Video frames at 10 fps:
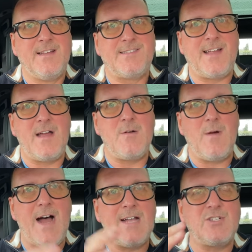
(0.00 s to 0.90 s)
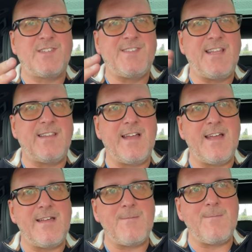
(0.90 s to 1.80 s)
So I just think that
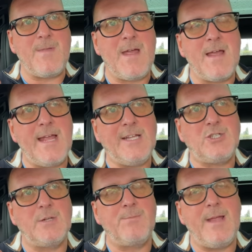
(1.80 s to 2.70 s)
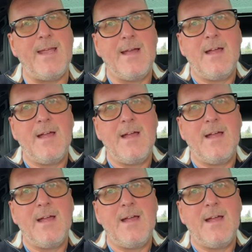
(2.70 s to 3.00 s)
it should be,